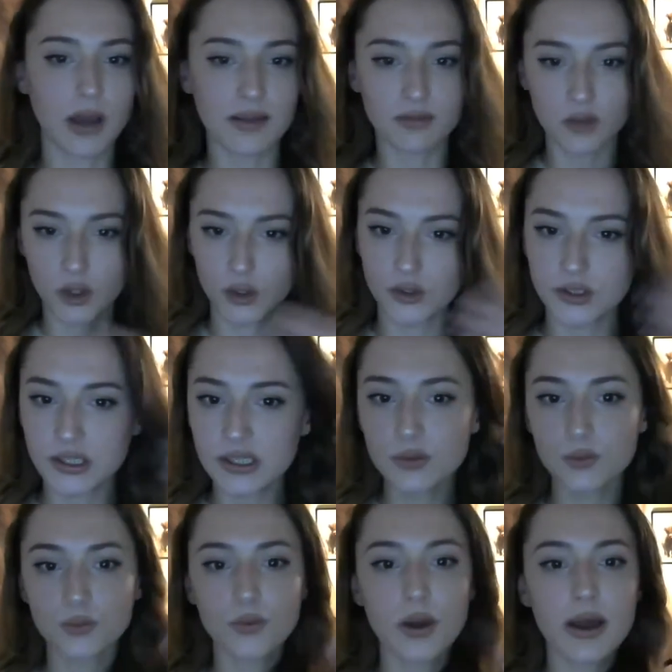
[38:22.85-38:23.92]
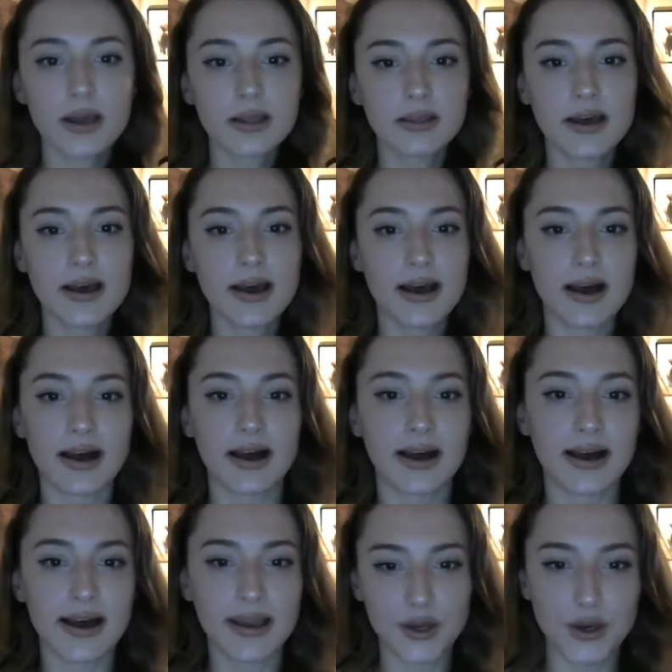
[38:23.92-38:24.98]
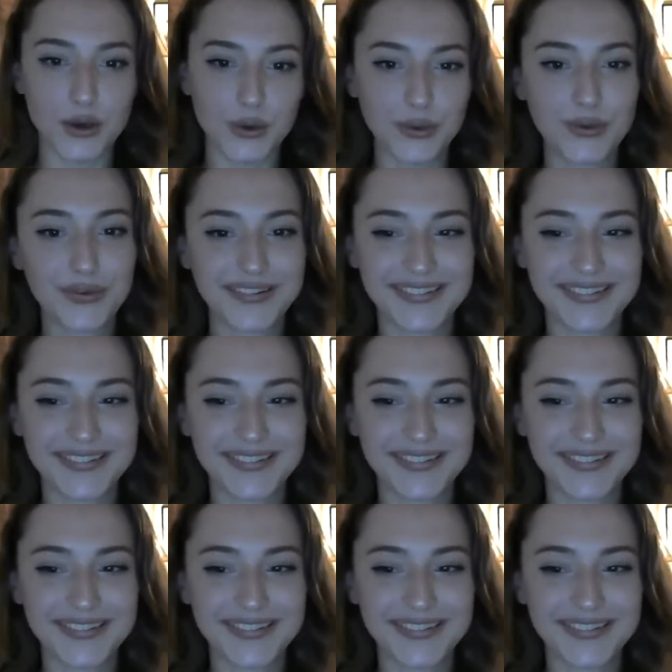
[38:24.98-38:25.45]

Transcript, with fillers: learned it while I go.